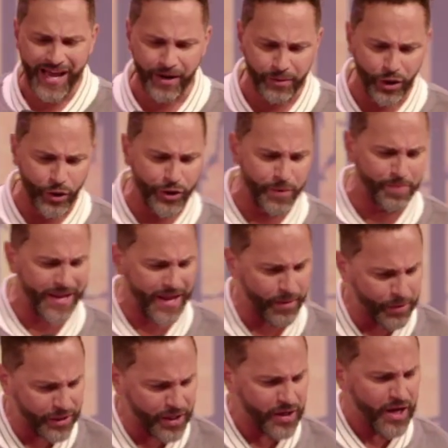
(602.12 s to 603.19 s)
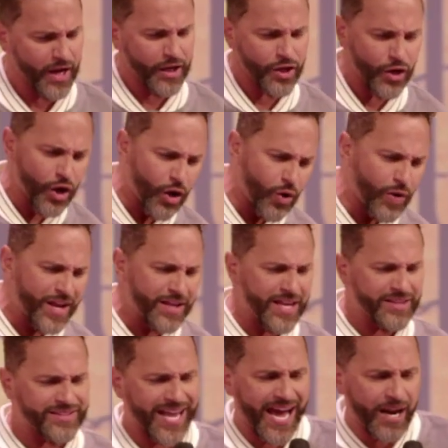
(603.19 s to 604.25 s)
got to learn to be able to, you know,
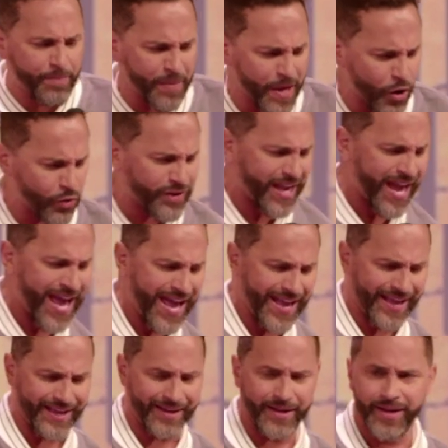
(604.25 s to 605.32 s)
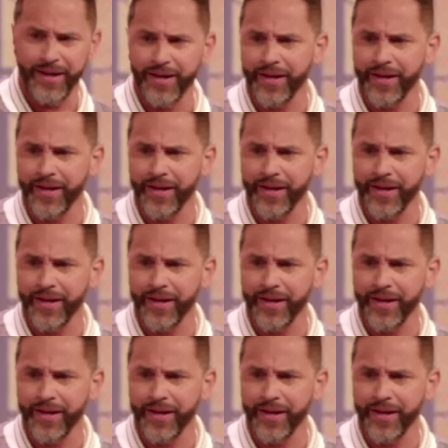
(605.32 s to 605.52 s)
it's got to be okay.